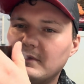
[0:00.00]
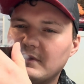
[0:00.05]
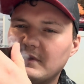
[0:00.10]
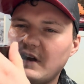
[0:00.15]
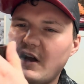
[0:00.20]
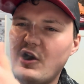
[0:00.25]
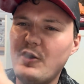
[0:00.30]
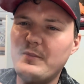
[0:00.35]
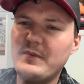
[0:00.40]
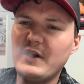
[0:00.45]

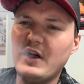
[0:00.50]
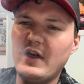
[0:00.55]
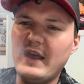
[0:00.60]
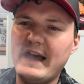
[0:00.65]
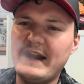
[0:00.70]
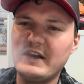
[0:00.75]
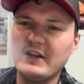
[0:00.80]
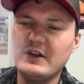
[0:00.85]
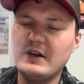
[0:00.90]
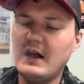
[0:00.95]
I hope y'all had
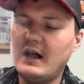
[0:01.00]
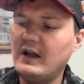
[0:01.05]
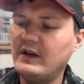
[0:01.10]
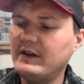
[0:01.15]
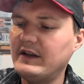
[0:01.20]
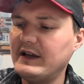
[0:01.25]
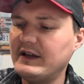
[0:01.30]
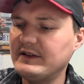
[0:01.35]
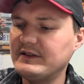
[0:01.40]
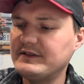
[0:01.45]
a good
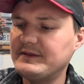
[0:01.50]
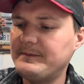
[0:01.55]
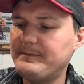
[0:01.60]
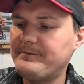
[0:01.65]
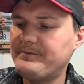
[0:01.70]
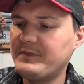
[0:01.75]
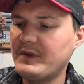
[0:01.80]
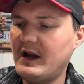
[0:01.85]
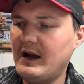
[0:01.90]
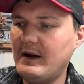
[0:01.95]
holidays.
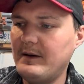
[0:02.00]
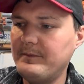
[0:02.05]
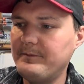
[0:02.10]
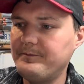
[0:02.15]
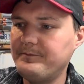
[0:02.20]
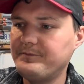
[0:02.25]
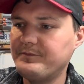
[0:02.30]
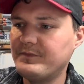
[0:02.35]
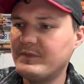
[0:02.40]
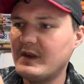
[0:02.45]
Kind
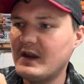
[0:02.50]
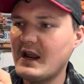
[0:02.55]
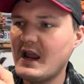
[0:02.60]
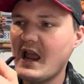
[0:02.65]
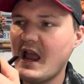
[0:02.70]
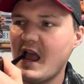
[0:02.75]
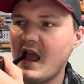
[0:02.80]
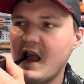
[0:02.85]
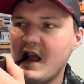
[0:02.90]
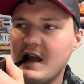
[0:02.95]

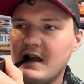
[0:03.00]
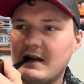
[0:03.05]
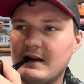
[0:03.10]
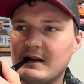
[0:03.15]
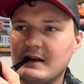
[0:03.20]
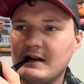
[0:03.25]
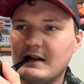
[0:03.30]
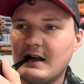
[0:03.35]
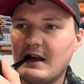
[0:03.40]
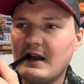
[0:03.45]

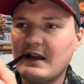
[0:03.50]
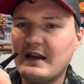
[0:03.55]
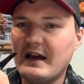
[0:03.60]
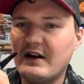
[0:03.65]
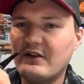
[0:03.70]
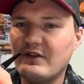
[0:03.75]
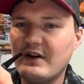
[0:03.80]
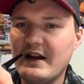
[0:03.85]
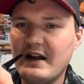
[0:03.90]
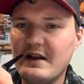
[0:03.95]

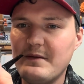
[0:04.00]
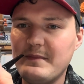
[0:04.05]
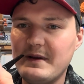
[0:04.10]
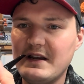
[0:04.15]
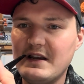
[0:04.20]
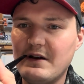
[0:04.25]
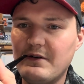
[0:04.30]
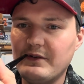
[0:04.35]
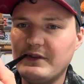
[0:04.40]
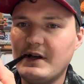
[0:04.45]
of ready to be
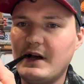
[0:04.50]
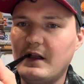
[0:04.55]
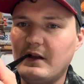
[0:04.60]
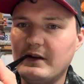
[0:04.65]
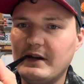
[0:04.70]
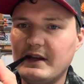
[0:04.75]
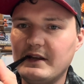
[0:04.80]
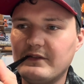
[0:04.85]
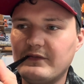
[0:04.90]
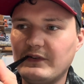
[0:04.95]
done with the
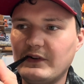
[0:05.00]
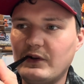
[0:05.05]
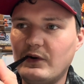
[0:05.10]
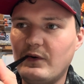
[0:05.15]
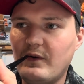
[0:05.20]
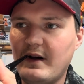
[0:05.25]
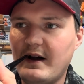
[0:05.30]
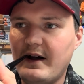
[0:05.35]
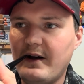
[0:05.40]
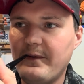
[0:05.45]
holidays for a little
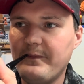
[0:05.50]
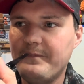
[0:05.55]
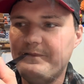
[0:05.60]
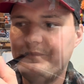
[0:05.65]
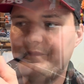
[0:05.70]
while.